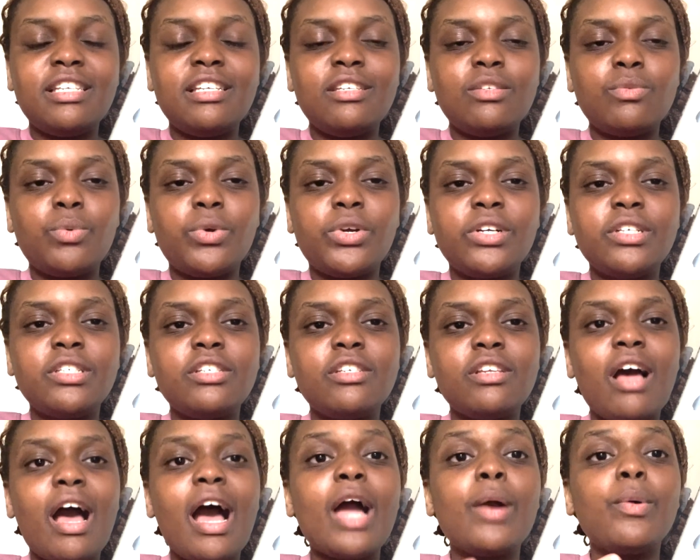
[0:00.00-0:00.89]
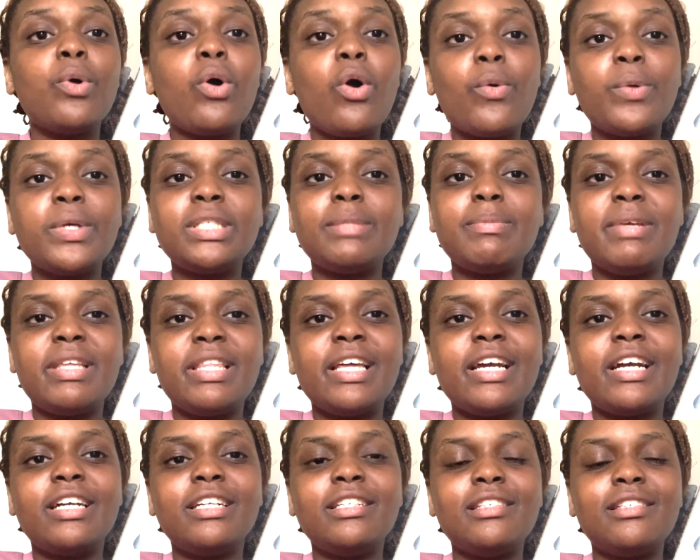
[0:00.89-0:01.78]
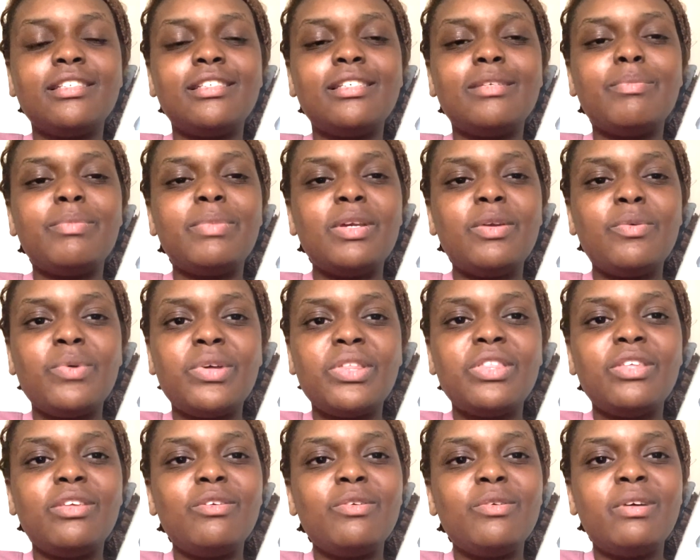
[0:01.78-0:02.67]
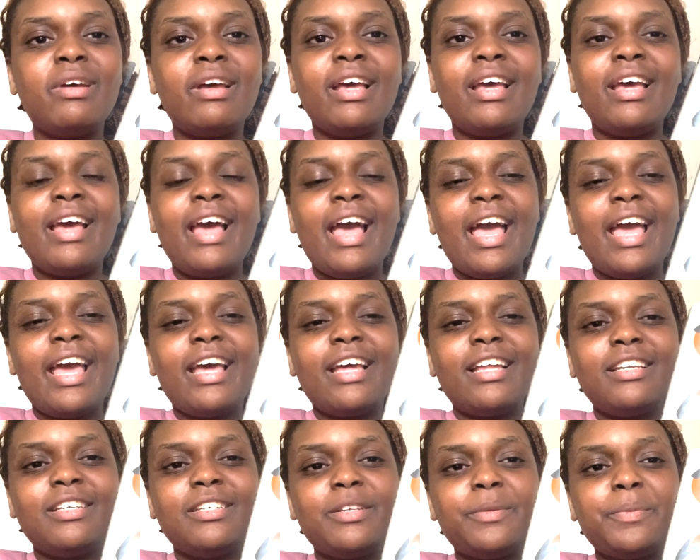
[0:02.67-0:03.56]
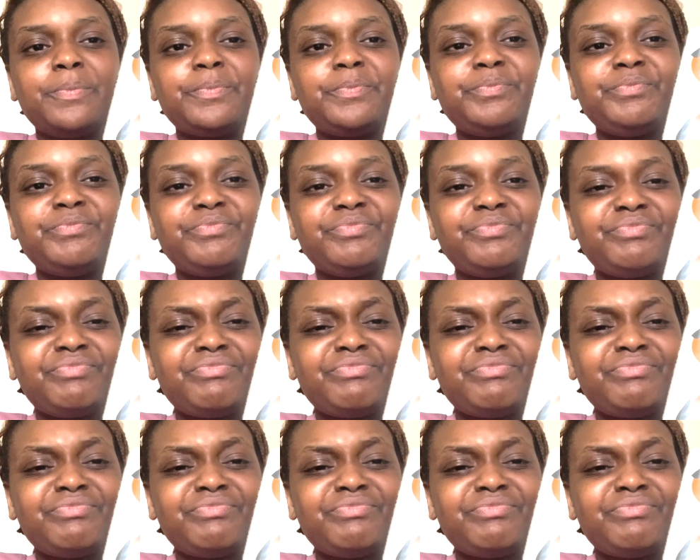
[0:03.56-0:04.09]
Daisy's words, I will always be there to be with you, and